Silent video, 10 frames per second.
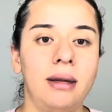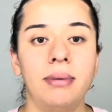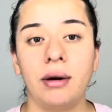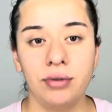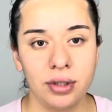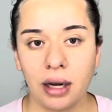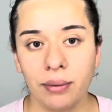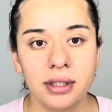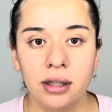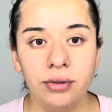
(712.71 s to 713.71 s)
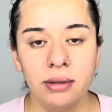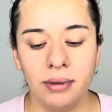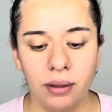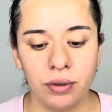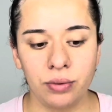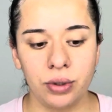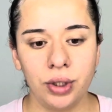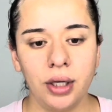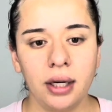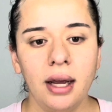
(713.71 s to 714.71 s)
but I wasn't losing money, which was
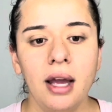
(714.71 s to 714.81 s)
good.